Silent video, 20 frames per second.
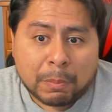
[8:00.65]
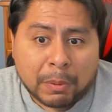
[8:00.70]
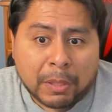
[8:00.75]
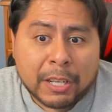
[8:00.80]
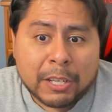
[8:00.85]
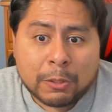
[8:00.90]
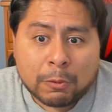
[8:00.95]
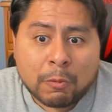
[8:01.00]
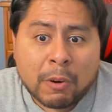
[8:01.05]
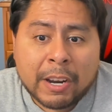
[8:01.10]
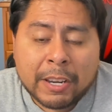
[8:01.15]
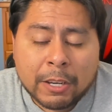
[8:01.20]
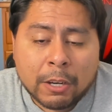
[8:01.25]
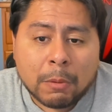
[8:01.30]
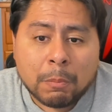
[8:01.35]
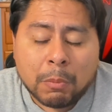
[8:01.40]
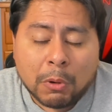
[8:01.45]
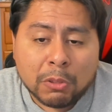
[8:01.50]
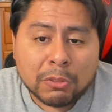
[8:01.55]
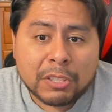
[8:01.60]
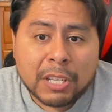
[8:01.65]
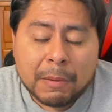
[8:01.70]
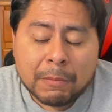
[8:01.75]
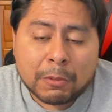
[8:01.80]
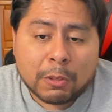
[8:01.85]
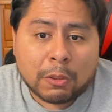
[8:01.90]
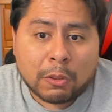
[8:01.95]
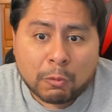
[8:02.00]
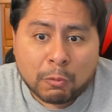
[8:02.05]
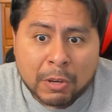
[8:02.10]
place right here. Both teams
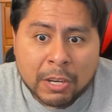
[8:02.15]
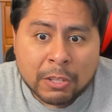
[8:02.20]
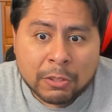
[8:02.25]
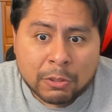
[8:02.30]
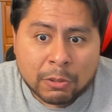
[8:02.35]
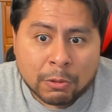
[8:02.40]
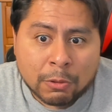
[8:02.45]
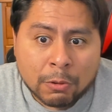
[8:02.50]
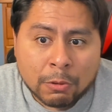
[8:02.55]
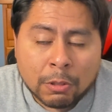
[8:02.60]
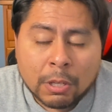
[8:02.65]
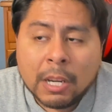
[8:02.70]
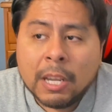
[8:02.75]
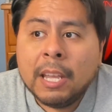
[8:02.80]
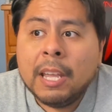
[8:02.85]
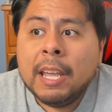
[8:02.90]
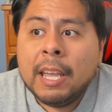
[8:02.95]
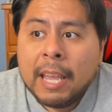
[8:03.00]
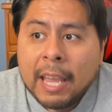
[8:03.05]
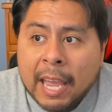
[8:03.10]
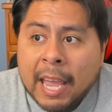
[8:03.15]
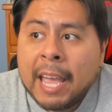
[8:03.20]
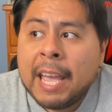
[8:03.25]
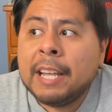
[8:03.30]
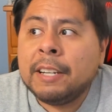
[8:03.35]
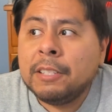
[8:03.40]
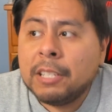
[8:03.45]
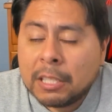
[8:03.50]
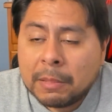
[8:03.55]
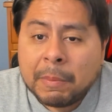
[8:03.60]
are 3-2,
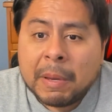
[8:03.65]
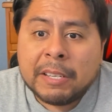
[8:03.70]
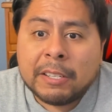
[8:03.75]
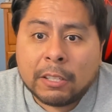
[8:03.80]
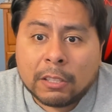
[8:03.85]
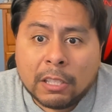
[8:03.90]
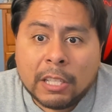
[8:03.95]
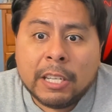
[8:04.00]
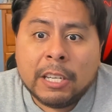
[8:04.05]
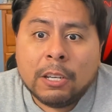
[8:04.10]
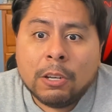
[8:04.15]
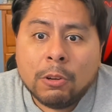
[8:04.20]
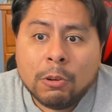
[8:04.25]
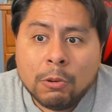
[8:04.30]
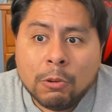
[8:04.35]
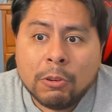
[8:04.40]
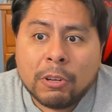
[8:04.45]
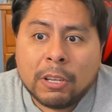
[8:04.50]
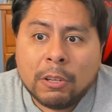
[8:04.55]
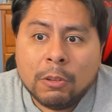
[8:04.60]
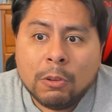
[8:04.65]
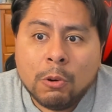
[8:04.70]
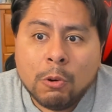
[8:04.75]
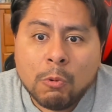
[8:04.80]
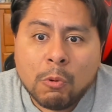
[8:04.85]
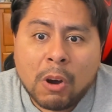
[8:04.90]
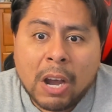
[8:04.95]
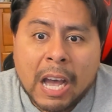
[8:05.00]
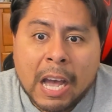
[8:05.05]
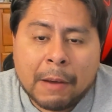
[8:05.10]
and this basically who
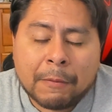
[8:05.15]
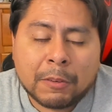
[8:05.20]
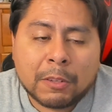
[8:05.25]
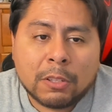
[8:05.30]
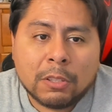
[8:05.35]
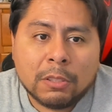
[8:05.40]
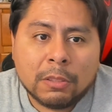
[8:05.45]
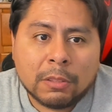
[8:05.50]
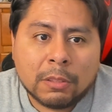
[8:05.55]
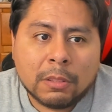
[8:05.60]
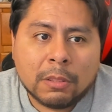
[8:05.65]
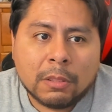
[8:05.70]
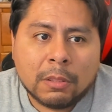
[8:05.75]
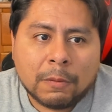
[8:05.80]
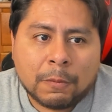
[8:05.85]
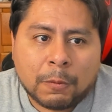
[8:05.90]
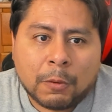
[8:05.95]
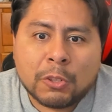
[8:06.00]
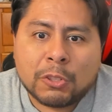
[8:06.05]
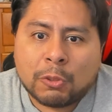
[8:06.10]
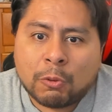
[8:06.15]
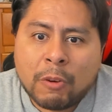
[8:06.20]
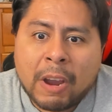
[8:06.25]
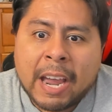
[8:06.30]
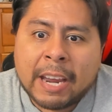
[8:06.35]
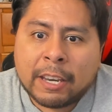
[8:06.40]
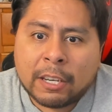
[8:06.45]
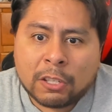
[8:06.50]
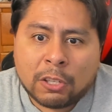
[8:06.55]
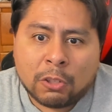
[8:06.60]
will have first
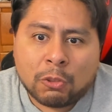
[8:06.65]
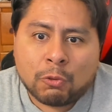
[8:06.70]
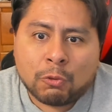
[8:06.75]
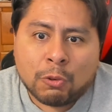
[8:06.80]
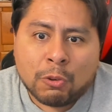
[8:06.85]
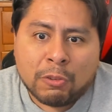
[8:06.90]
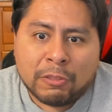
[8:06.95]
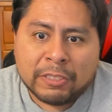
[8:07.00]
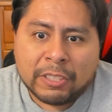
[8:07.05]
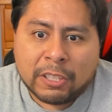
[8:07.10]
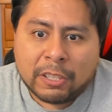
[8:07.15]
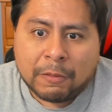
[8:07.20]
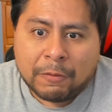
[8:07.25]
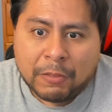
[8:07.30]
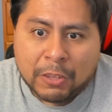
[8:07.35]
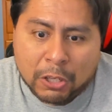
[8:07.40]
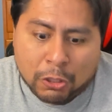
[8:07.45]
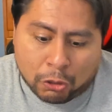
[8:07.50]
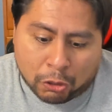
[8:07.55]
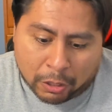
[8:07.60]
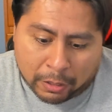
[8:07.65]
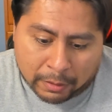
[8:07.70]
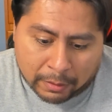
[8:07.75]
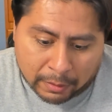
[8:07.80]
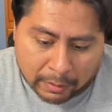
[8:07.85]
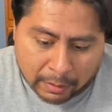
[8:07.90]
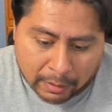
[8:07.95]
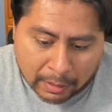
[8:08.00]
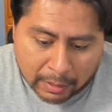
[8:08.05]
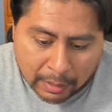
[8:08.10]
crack at control of the division.
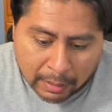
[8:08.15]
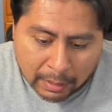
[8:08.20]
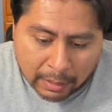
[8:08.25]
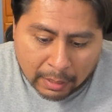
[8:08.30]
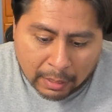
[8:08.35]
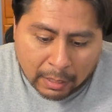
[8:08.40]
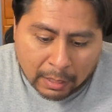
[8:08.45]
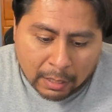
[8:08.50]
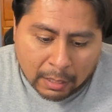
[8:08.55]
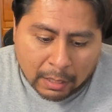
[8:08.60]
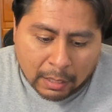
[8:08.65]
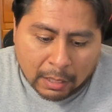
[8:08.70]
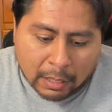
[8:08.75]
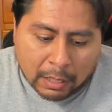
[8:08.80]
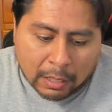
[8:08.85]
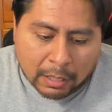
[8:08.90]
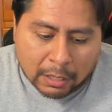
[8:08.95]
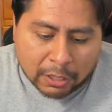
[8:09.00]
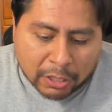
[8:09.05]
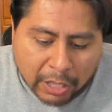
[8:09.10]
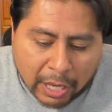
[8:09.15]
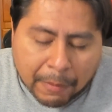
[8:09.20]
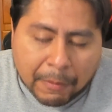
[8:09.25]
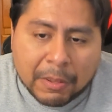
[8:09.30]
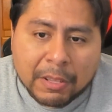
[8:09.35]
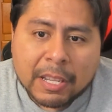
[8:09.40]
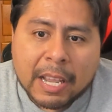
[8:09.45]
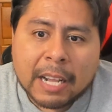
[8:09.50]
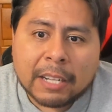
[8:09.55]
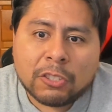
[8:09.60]

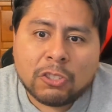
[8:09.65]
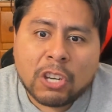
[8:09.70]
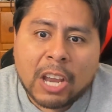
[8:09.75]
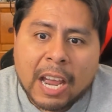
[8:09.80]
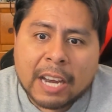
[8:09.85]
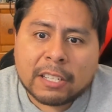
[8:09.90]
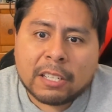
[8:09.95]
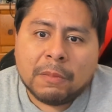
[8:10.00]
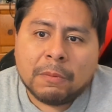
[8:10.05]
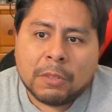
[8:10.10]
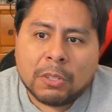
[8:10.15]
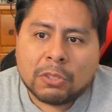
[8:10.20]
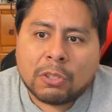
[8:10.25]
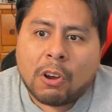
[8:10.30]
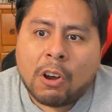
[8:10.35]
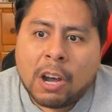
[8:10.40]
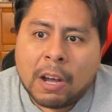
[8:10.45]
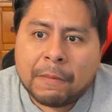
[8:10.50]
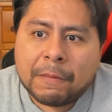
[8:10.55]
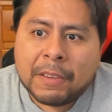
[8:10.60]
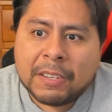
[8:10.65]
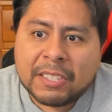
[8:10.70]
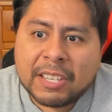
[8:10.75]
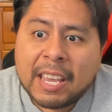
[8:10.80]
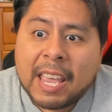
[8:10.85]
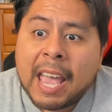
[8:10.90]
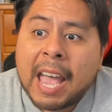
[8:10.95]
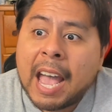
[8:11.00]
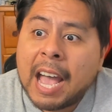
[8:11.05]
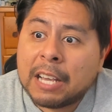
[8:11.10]
Given that Jacksonville's offense
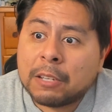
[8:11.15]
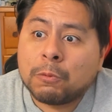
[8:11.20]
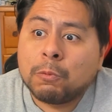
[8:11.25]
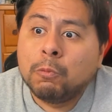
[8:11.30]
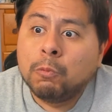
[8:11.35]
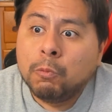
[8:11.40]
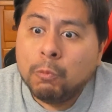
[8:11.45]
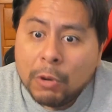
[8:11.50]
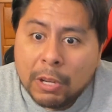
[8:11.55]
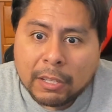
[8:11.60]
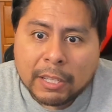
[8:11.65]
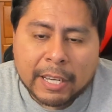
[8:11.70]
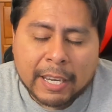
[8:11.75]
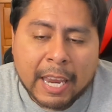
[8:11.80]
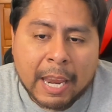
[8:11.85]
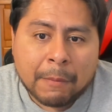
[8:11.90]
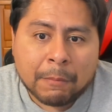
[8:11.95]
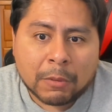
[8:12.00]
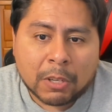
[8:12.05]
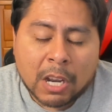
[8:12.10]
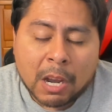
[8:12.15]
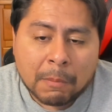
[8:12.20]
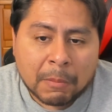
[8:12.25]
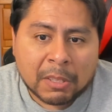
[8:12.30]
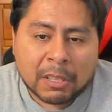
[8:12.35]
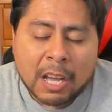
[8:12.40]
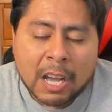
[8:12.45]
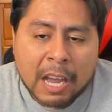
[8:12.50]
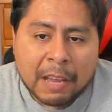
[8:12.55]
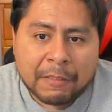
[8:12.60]
has really come
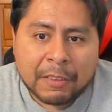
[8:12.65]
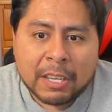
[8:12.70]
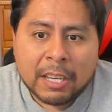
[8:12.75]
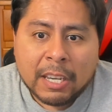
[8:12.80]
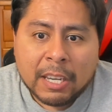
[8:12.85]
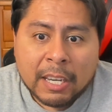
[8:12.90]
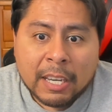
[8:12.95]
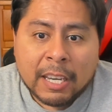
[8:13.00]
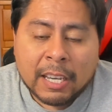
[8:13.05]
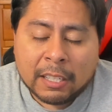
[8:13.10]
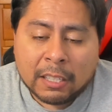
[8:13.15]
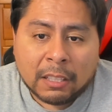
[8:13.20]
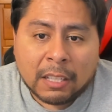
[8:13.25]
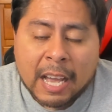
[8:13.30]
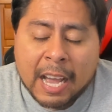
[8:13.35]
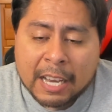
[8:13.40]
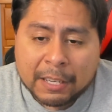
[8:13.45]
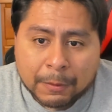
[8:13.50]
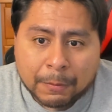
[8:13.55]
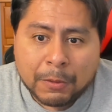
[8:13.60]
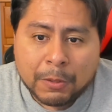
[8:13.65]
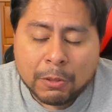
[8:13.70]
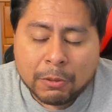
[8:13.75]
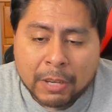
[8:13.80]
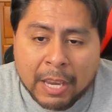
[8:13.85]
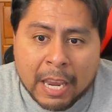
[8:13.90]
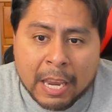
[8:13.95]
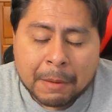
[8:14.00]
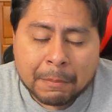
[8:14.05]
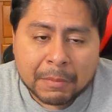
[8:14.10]
alive in the last few
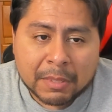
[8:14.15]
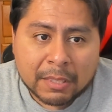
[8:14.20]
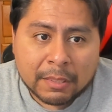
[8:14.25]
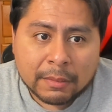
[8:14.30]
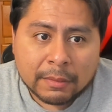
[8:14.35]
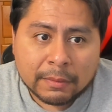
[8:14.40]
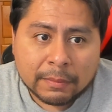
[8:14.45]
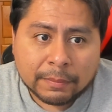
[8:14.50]
games,